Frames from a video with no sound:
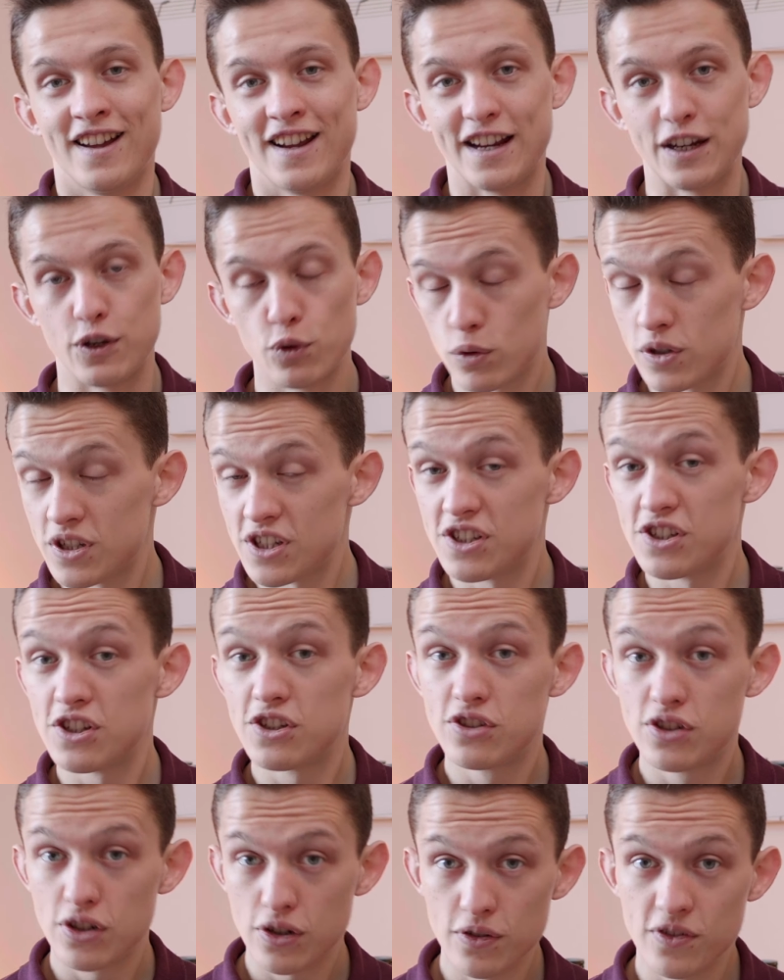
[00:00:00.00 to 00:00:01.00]
In order to
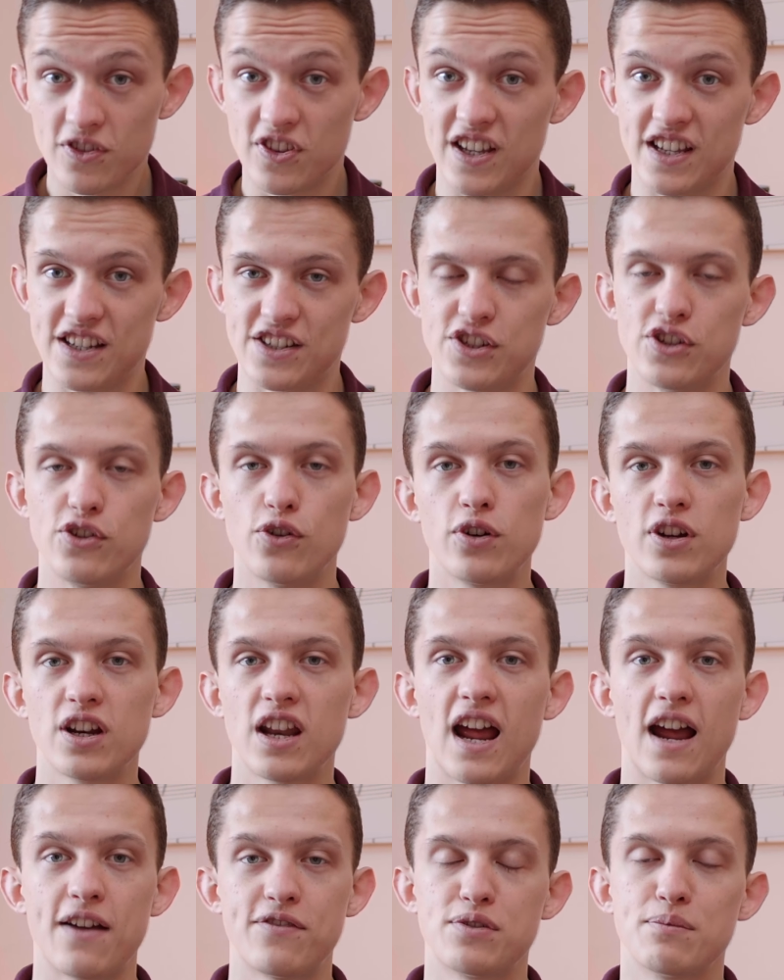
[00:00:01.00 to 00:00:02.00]
do this, you're going
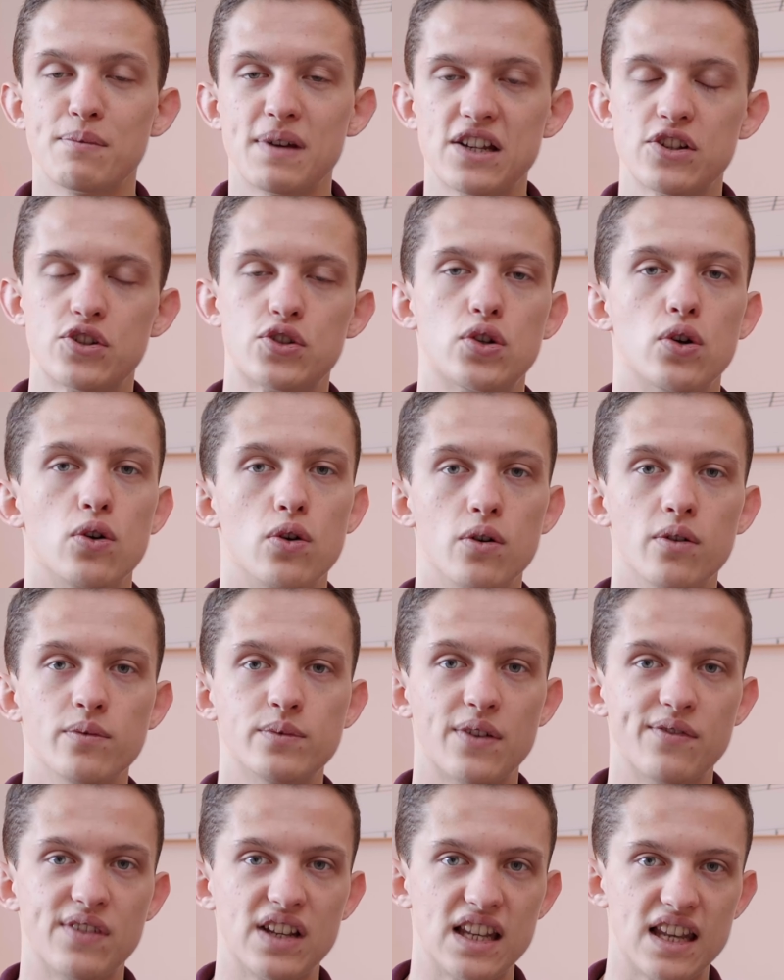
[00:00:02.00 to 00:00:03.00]
to have to make sure
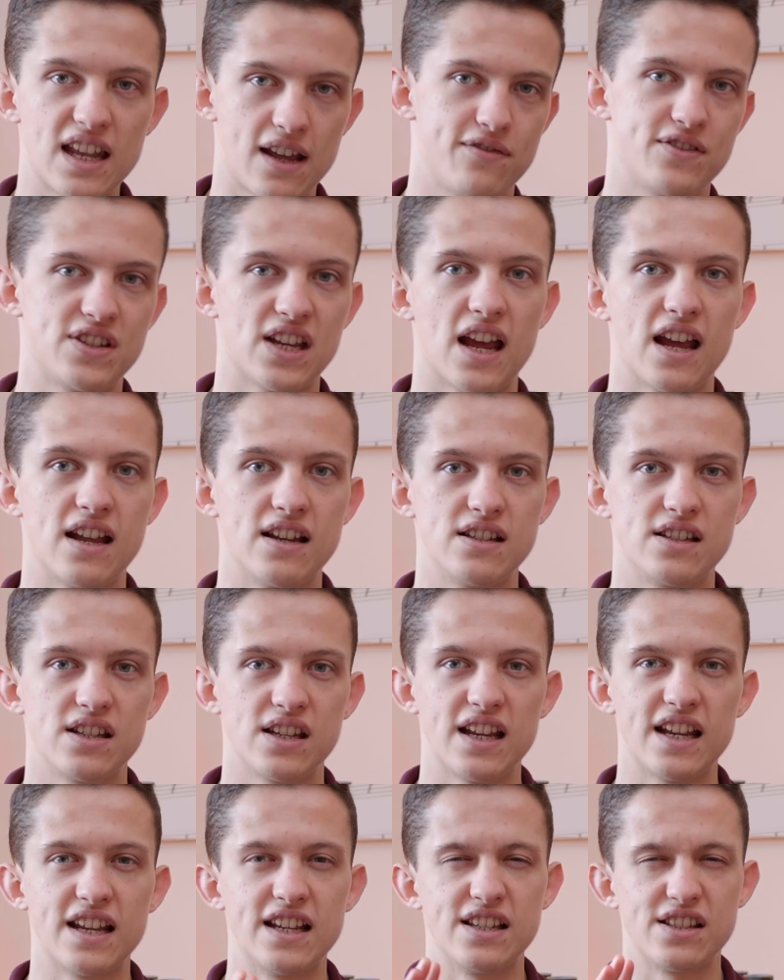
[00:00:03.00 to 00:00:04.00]
that the left hand
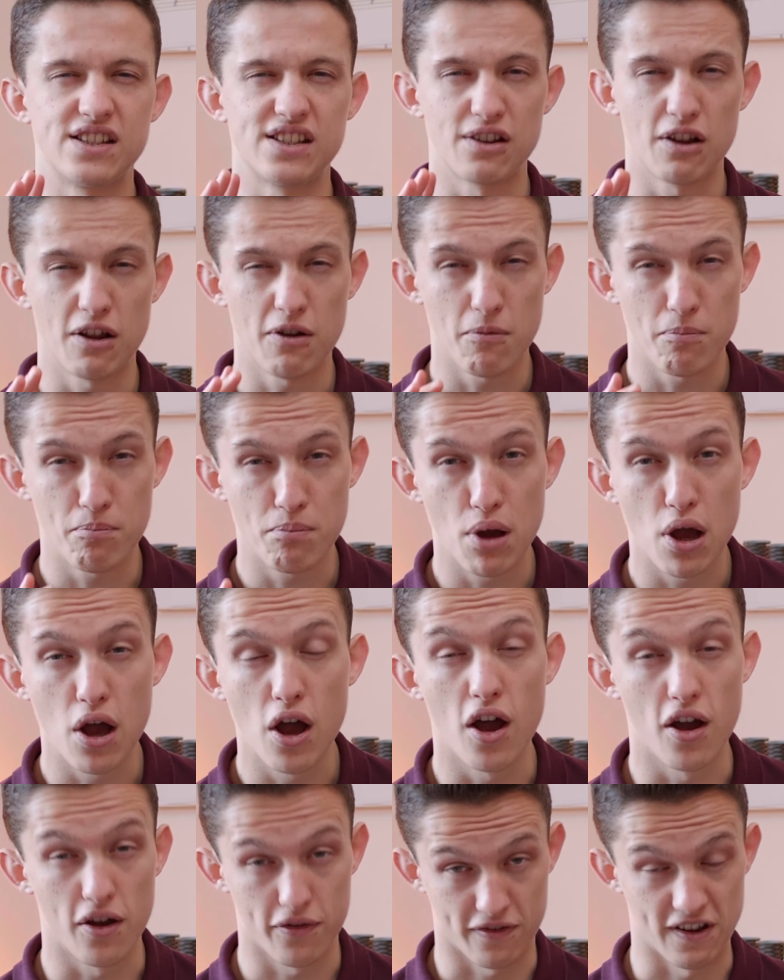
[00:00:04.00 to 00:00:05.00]
is
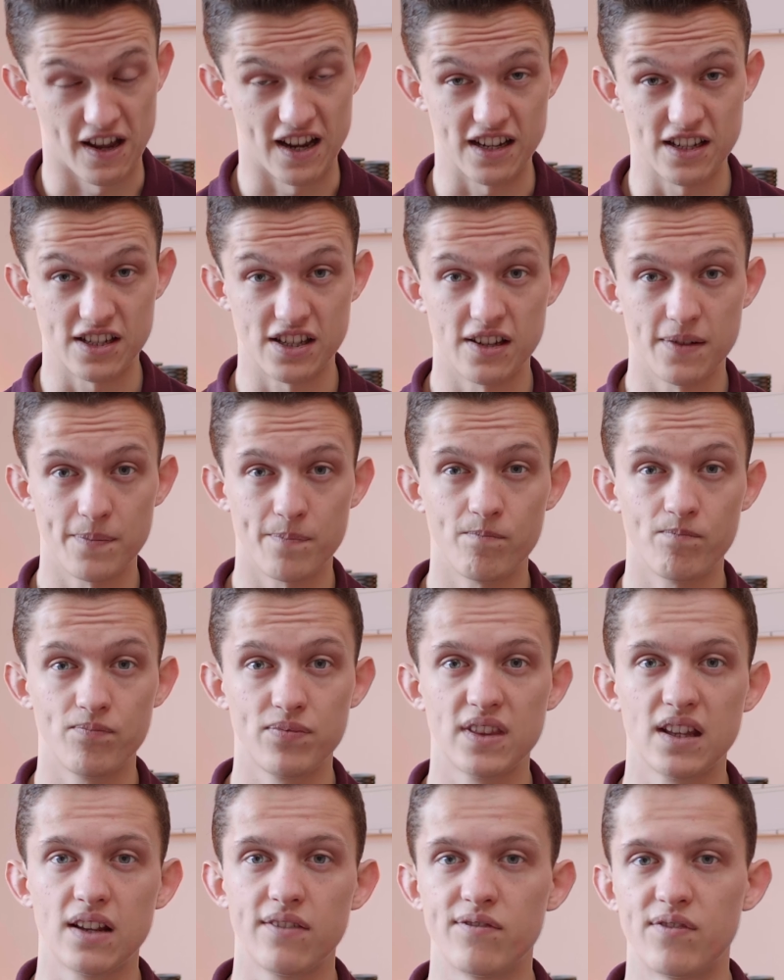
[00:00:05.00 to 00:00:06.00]
perfect.
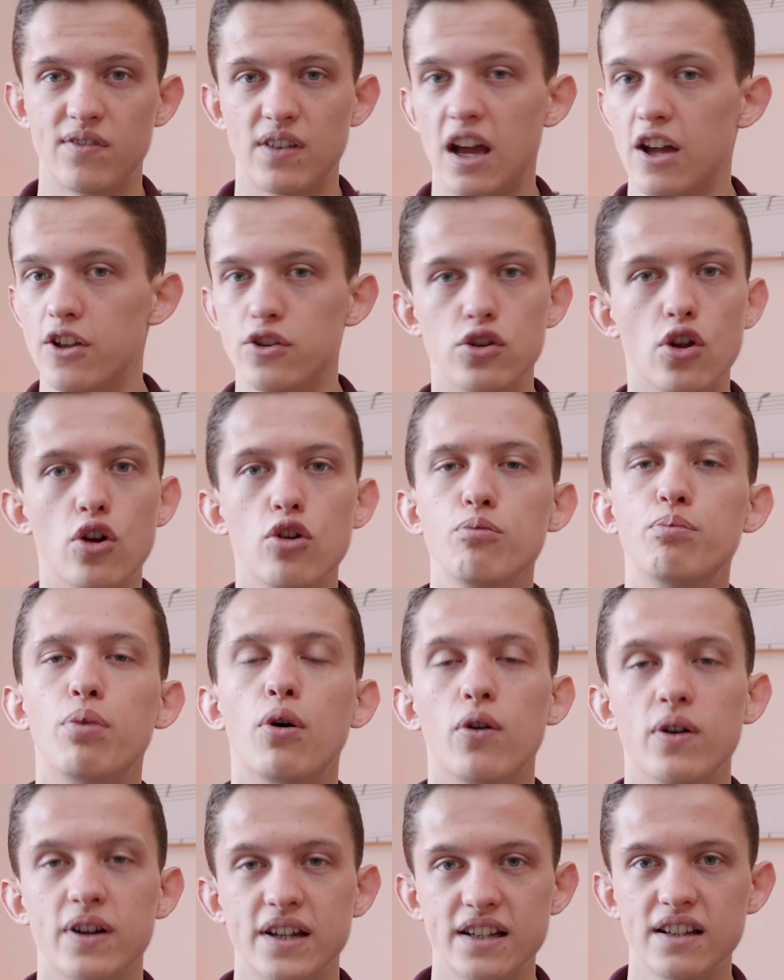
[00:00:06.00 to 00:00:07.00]
At no
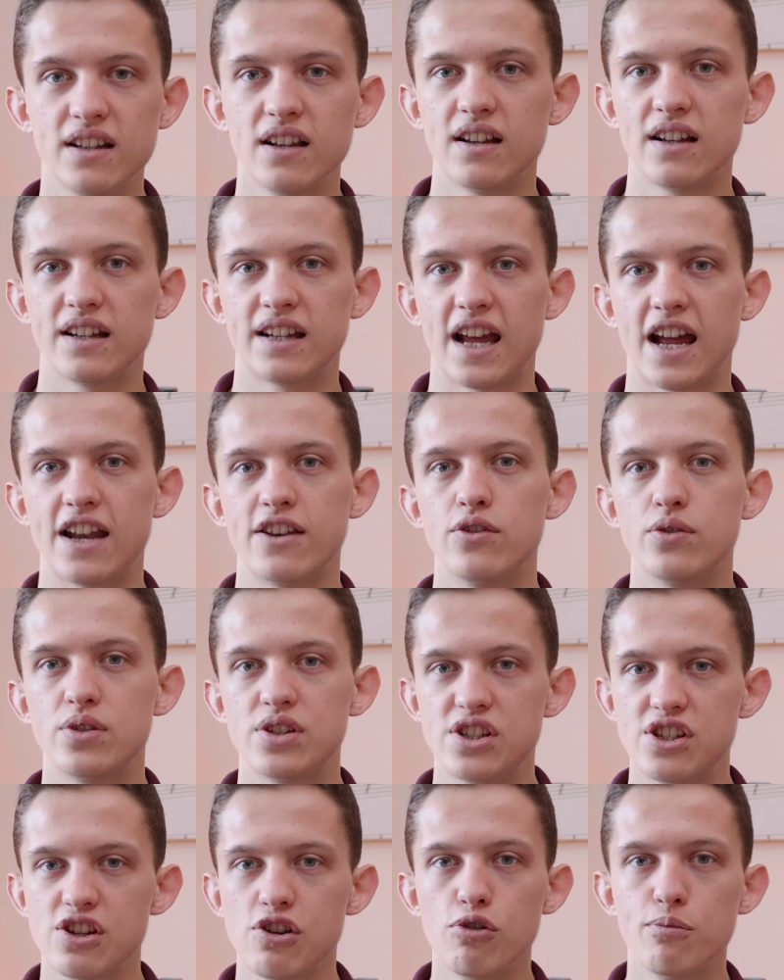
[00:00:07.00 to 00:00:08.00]
point can you
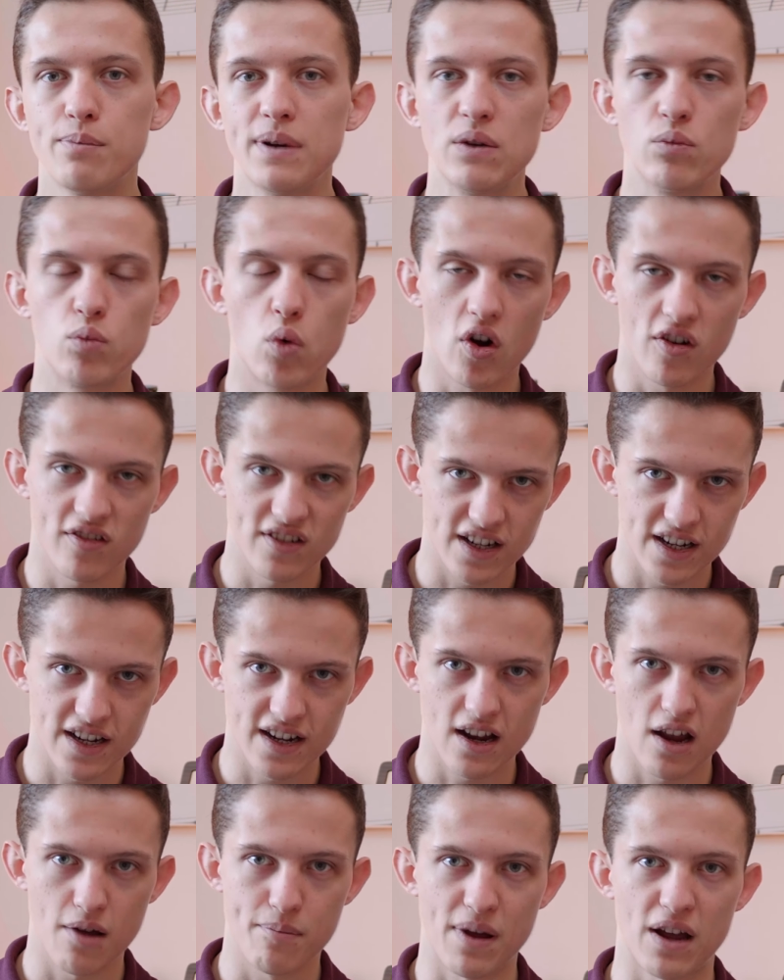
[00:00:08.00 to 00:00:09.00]
still be
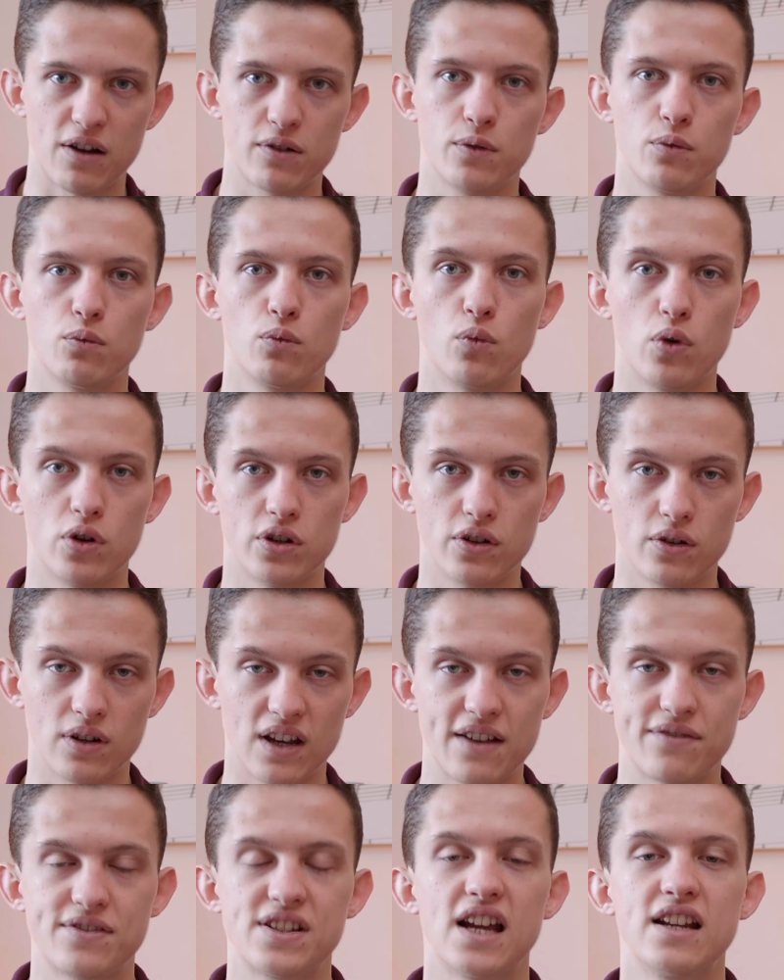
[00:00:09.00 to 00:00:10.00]
worrying about what your
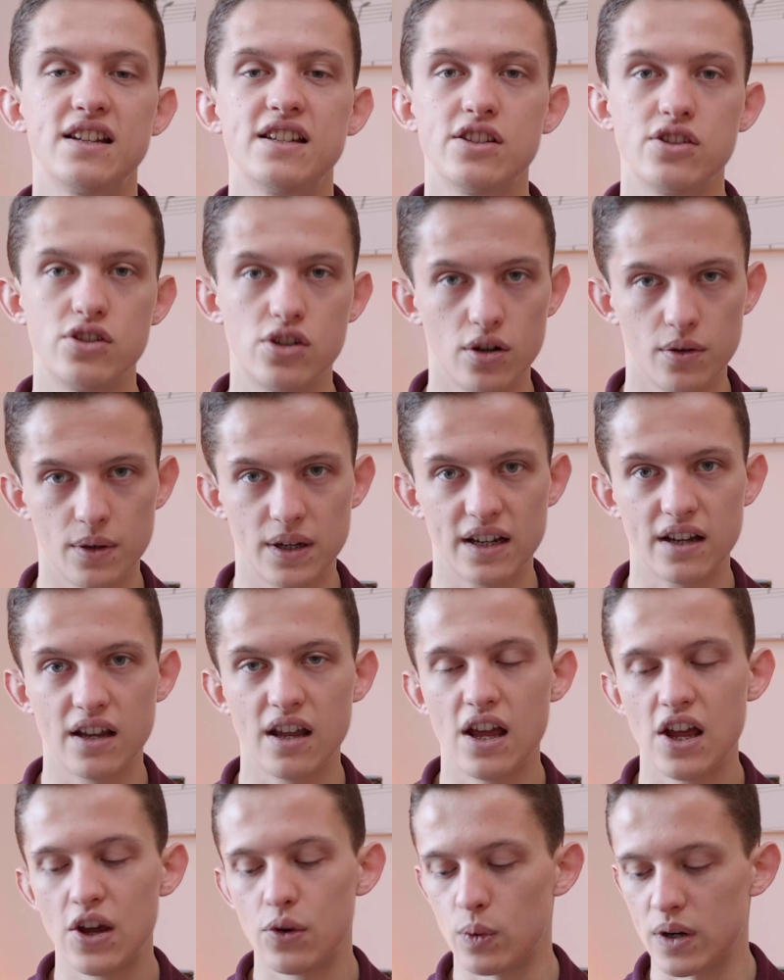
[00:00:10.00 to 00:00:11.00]
left hand is doing
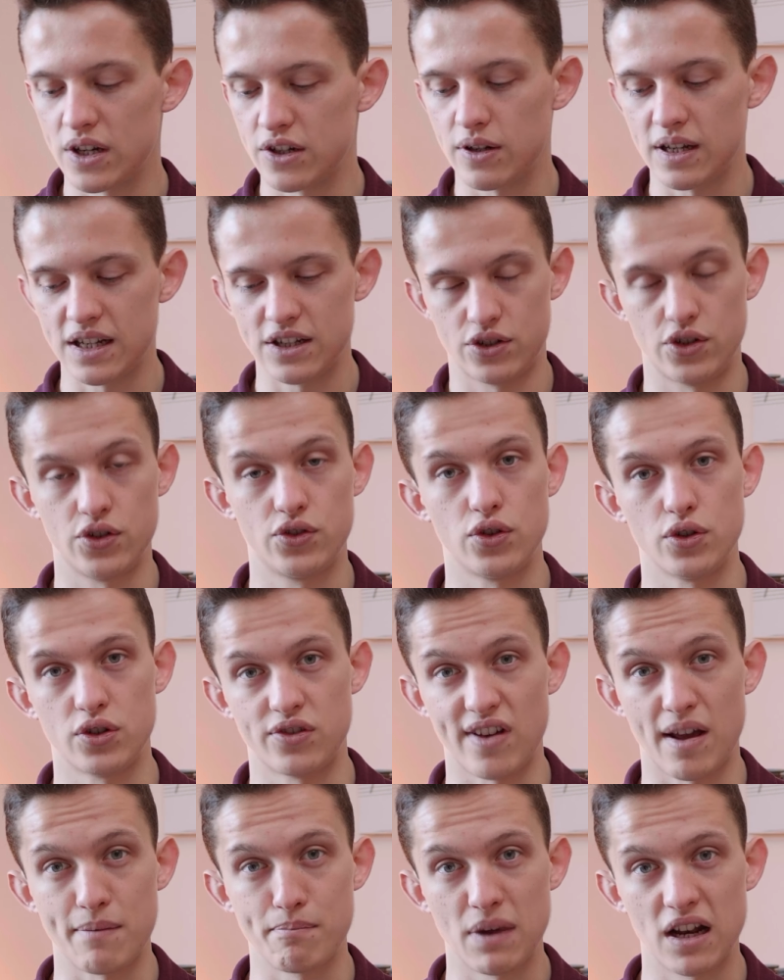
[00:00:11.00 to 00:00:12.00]
when you introduce
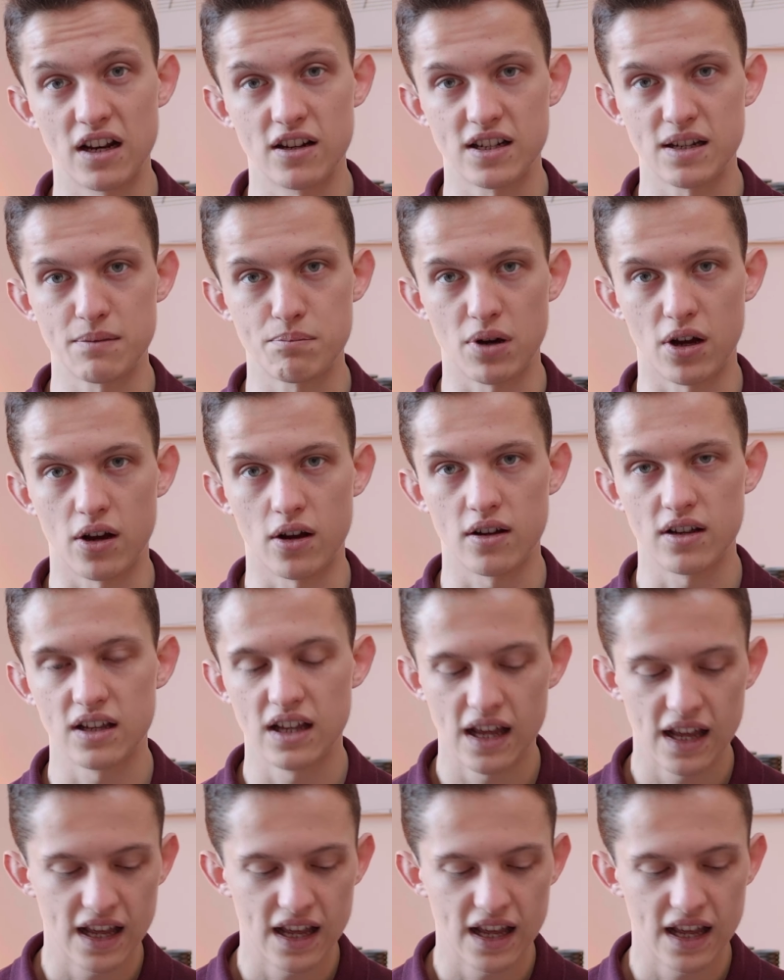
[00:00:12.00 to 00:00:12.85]
that melody part.